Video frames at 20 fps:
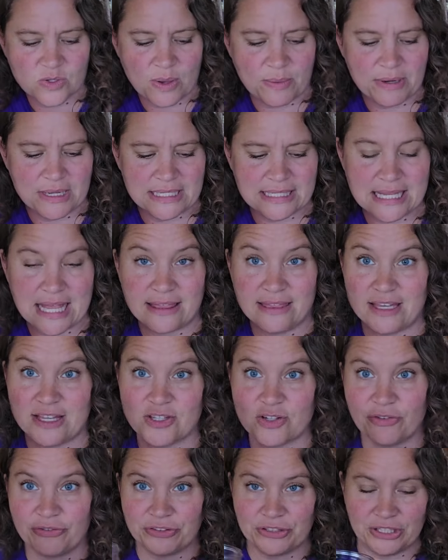So I'm gonna set
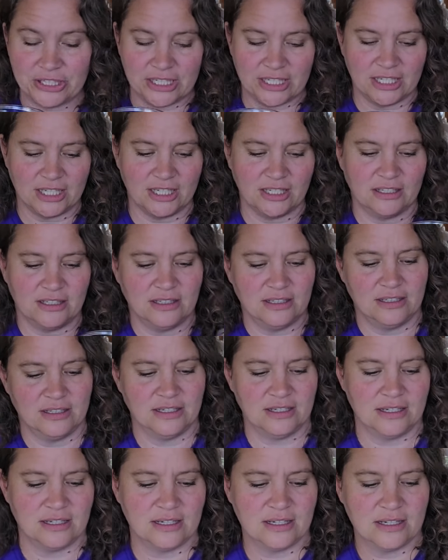these over here
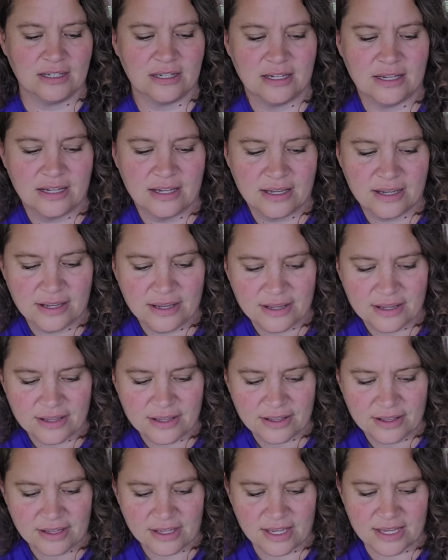
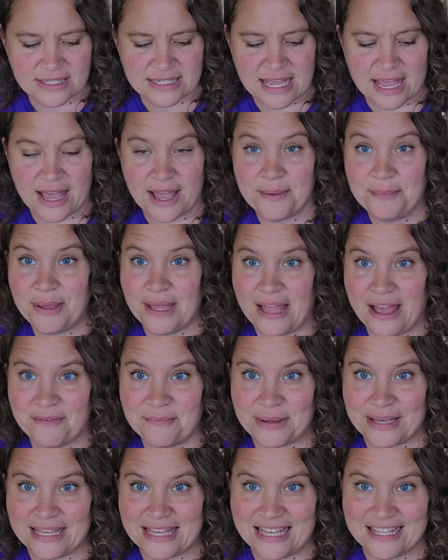because I might have
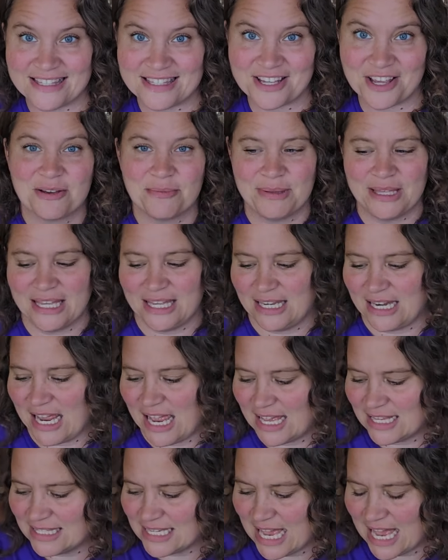my kids come in
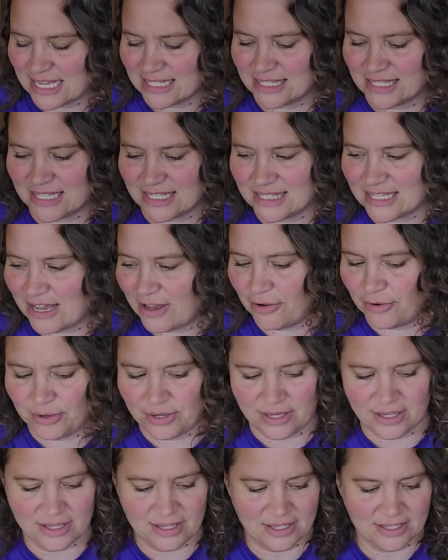and test this out.
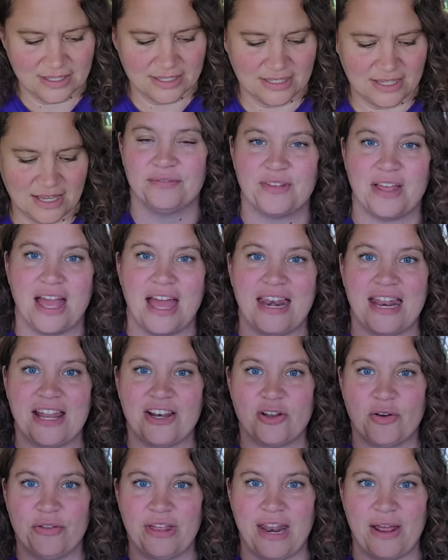And I
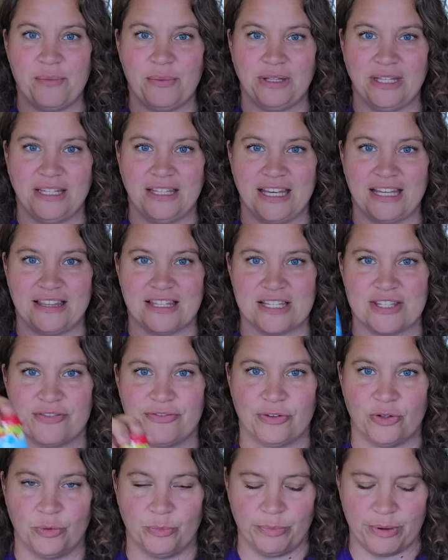know that I really like this
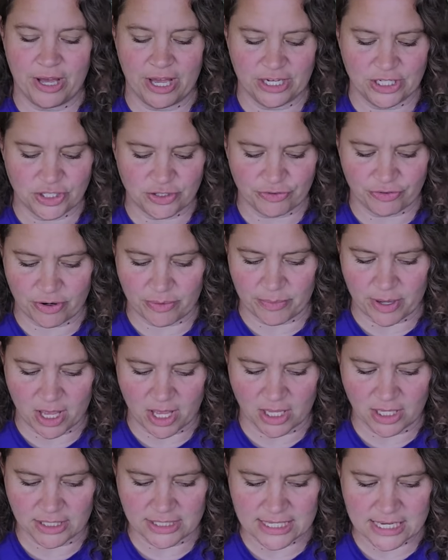fruit punch from
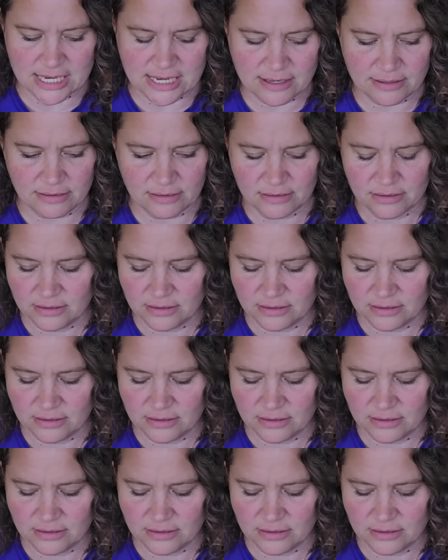Aldi.